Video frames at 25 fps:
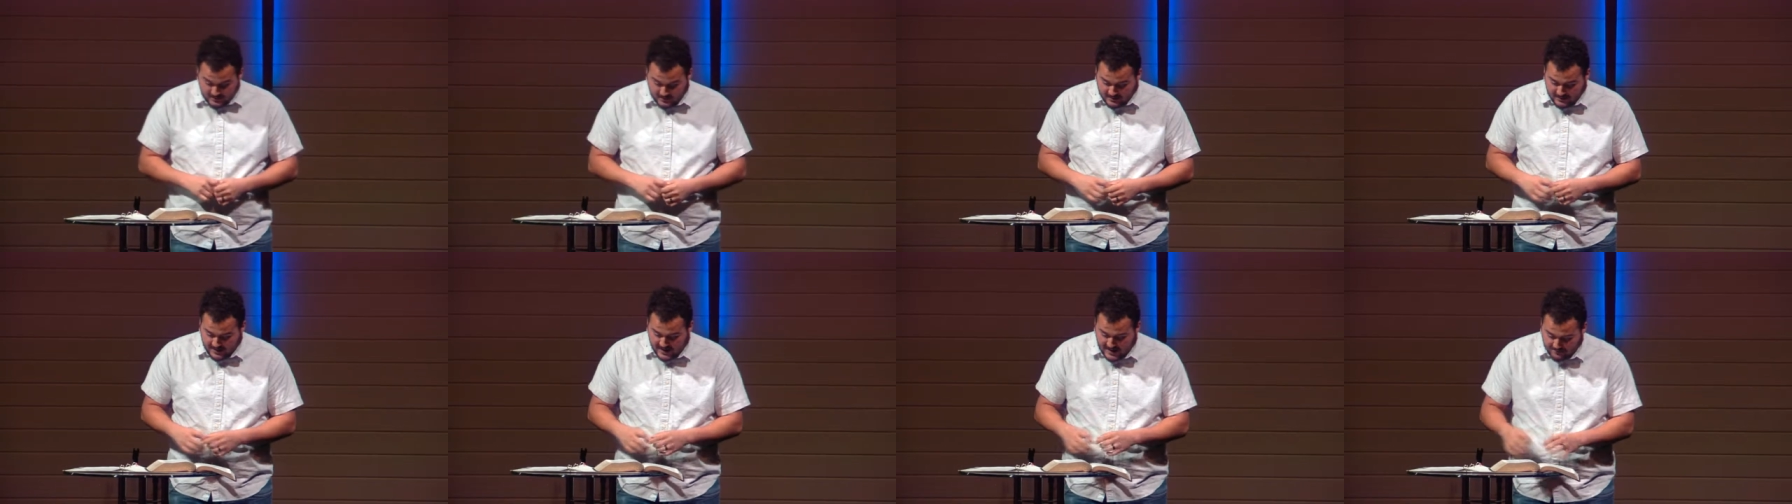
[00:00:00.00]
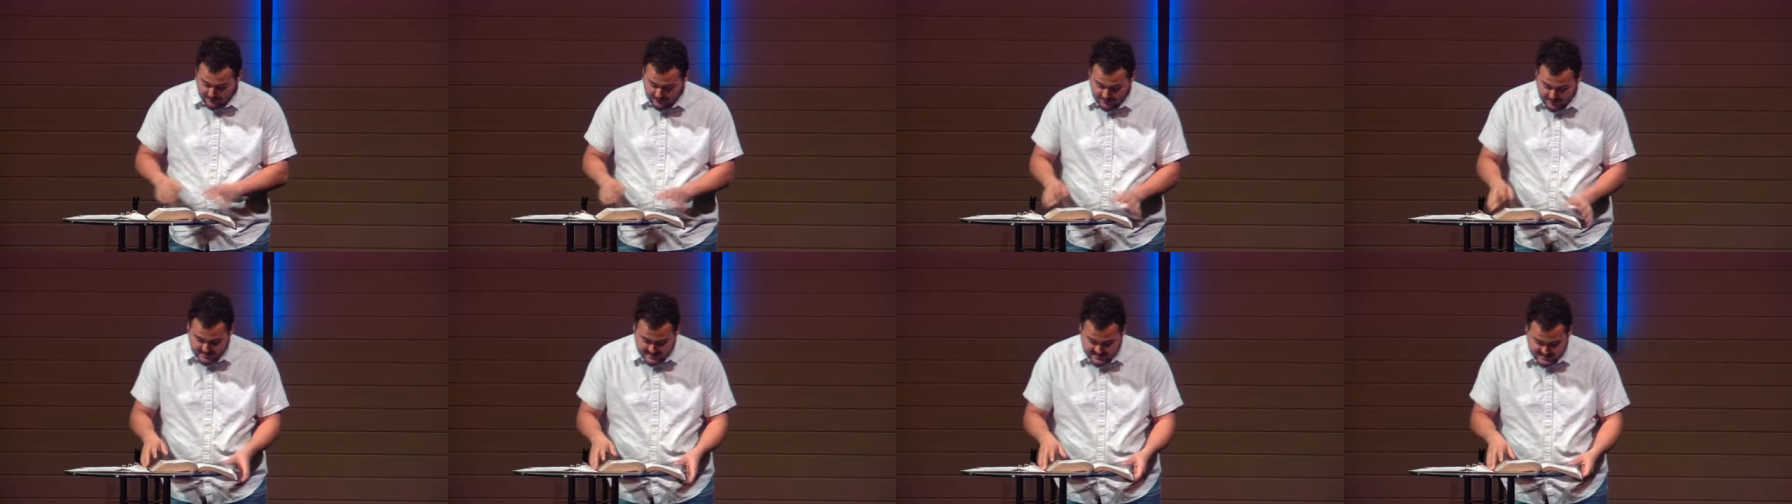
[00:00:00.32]

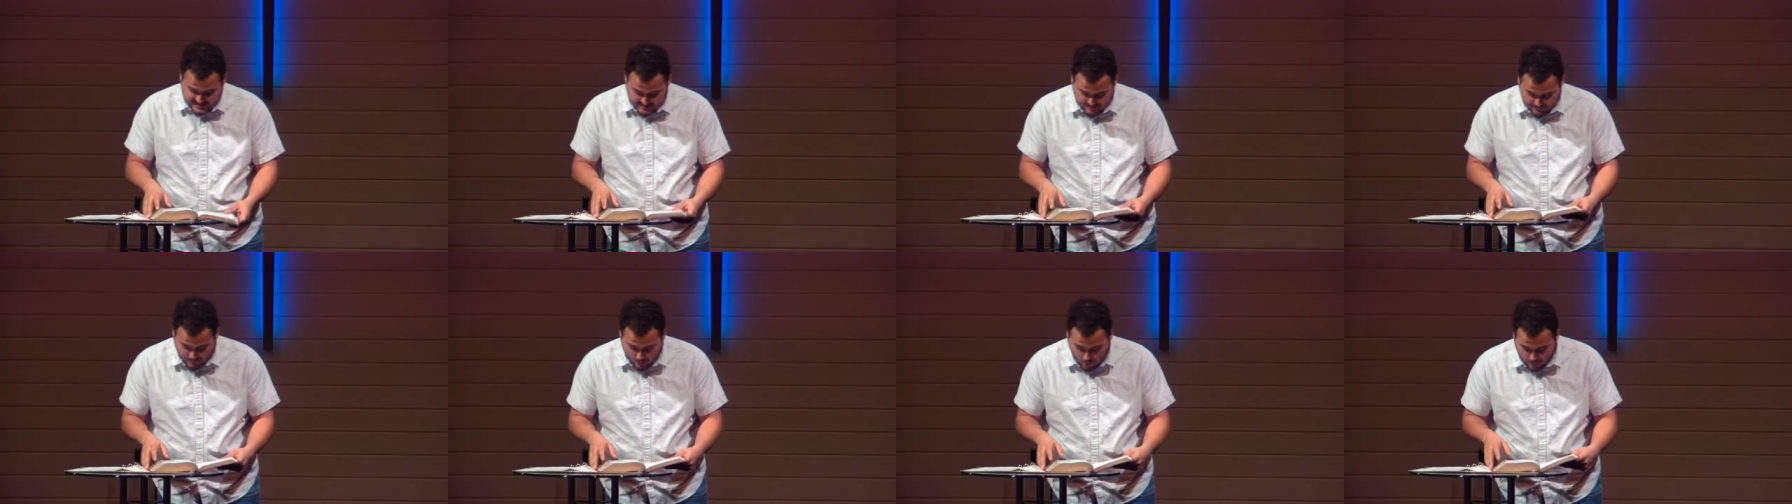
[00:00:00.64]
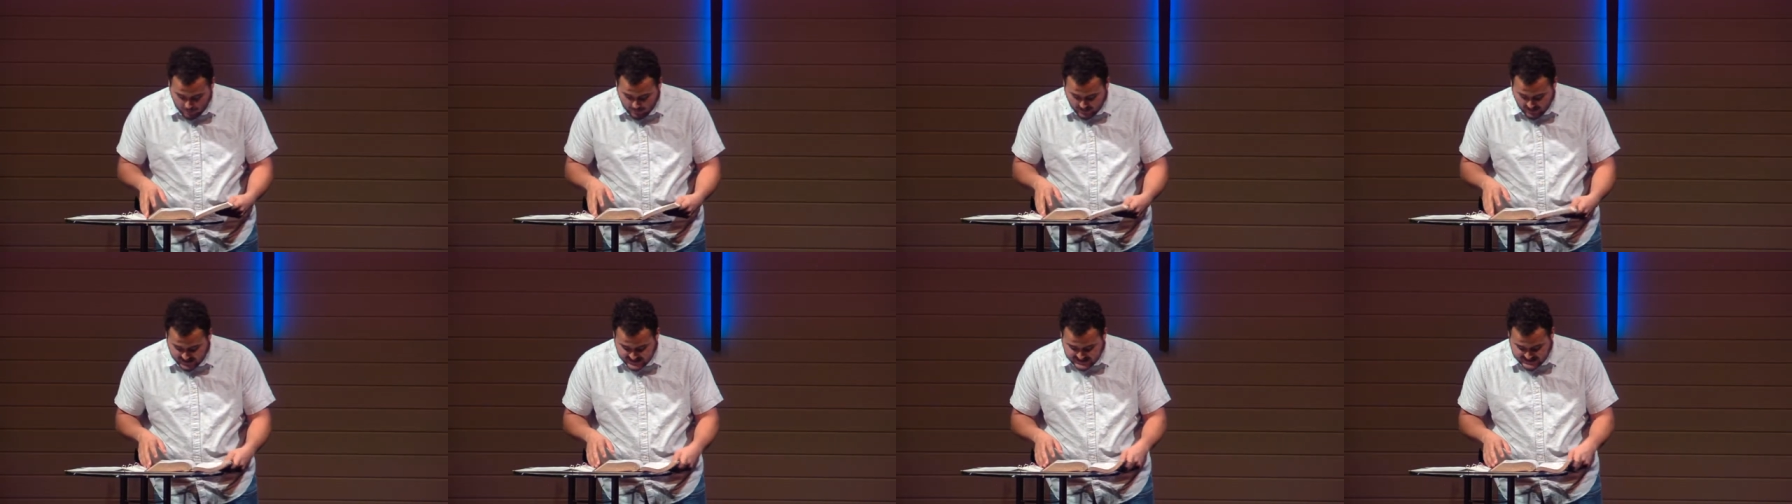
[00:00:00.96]
After this, the
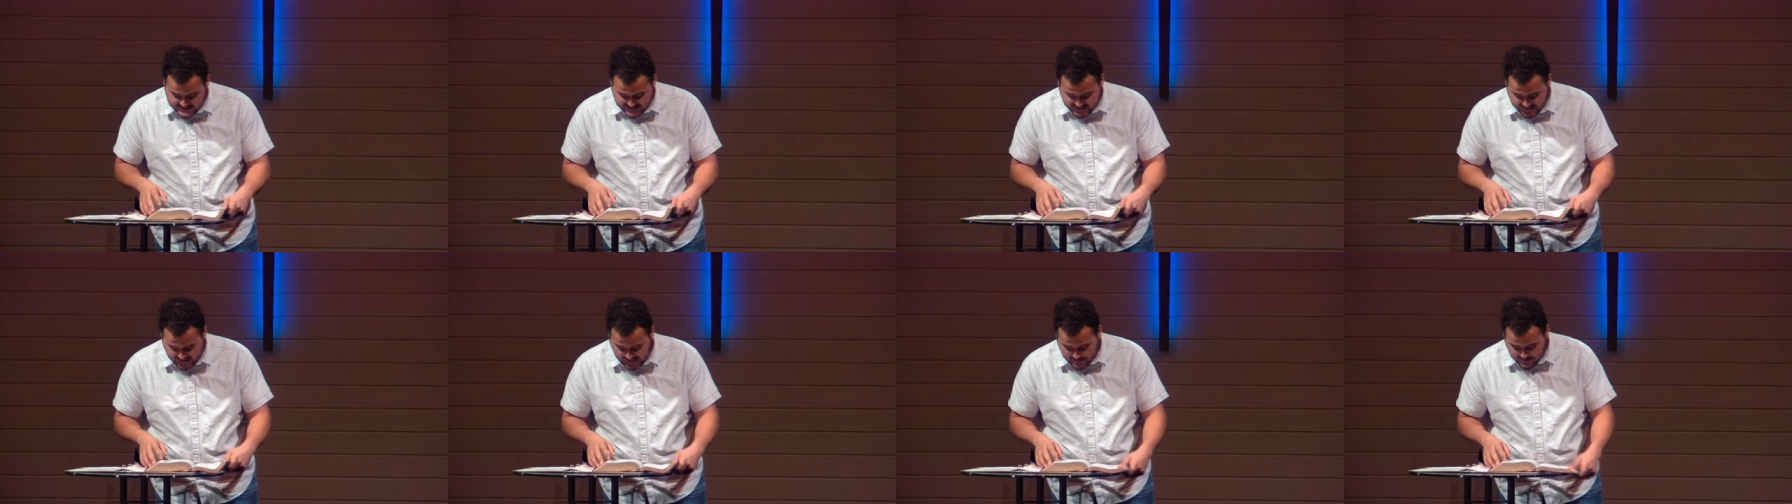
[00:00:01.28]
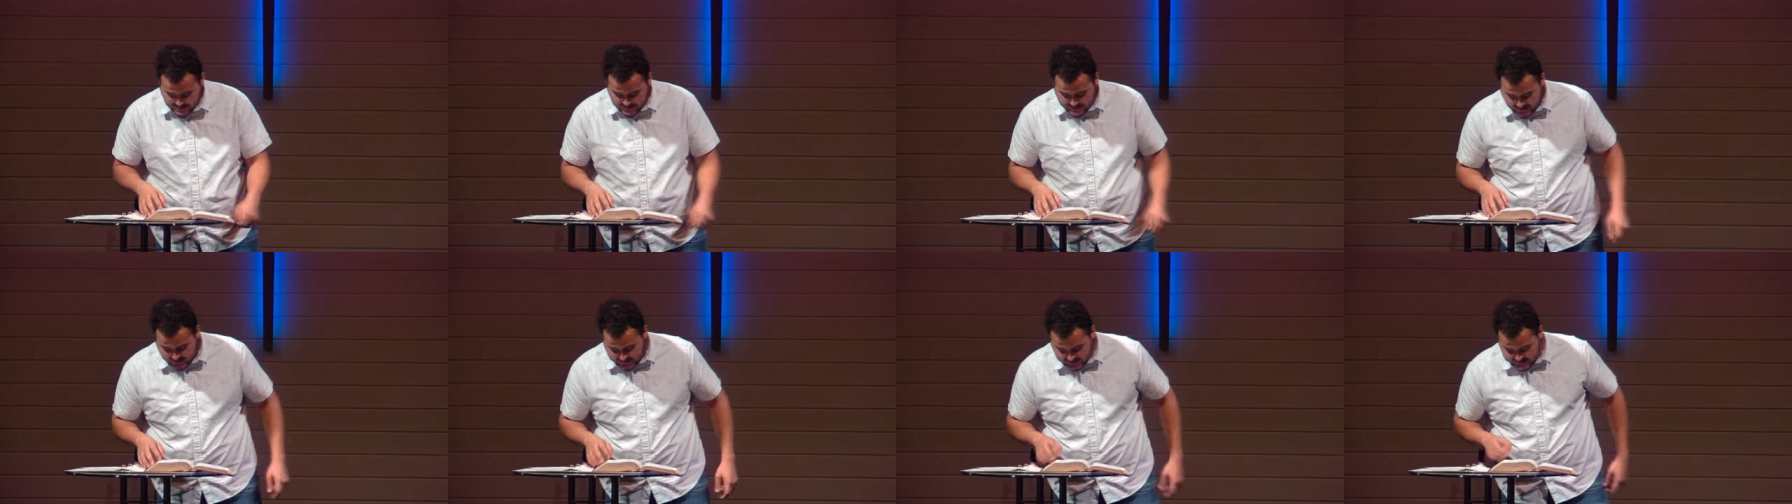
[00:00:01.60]
Moabites and the
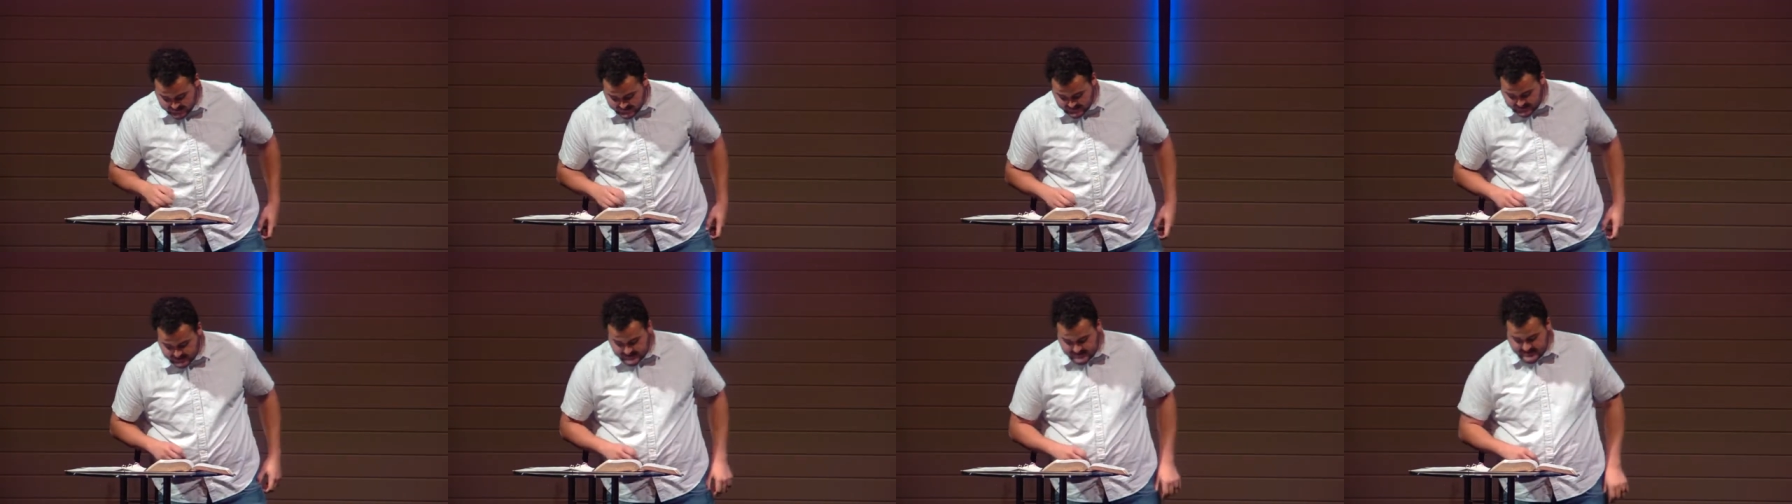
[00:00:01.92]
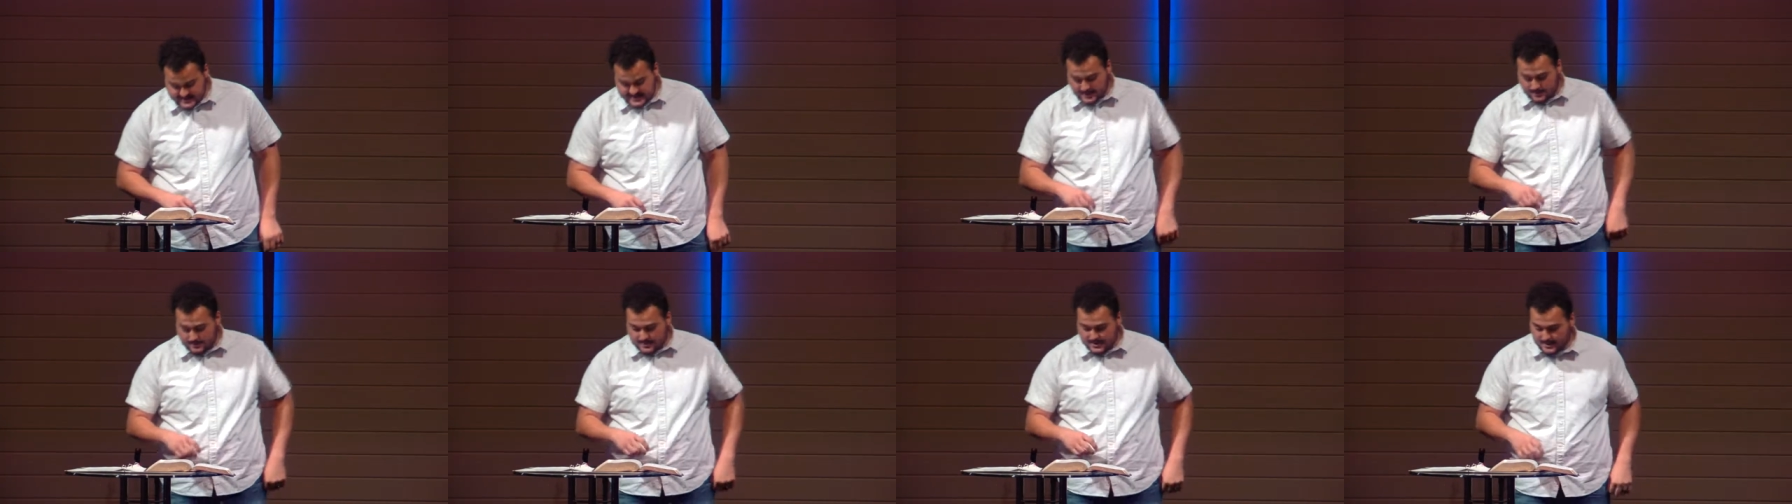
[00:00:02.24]
Ammonites and
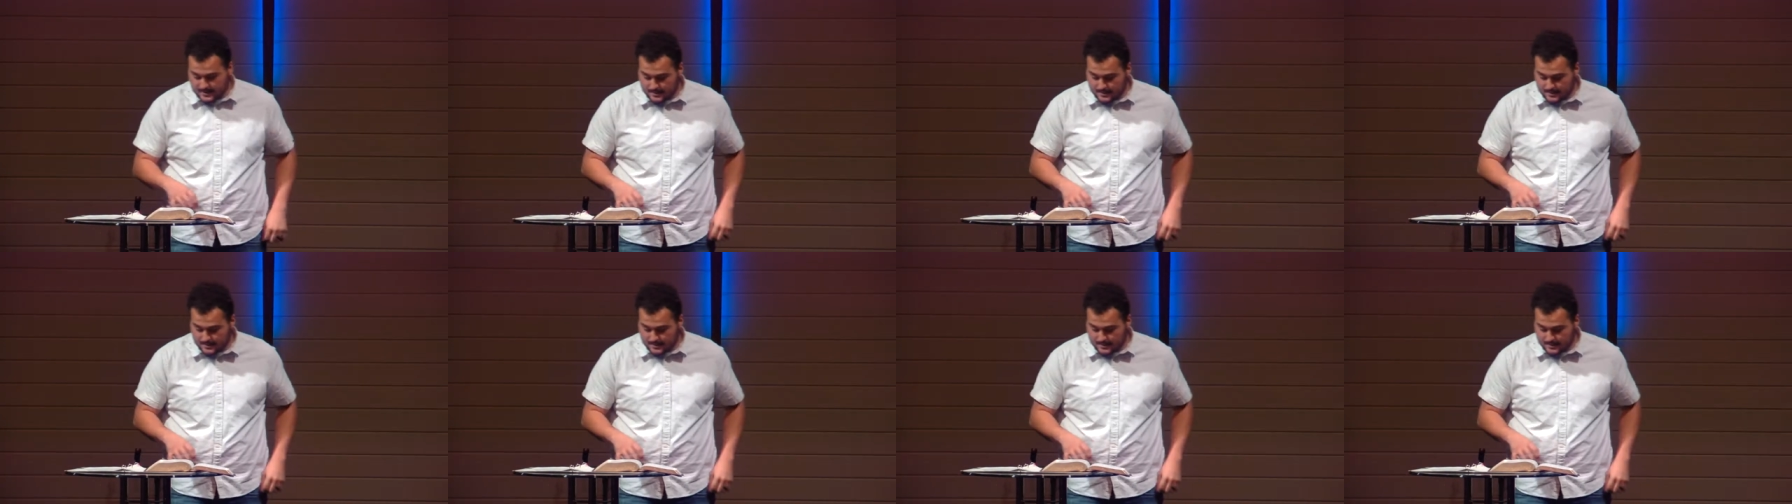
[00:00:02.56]
some of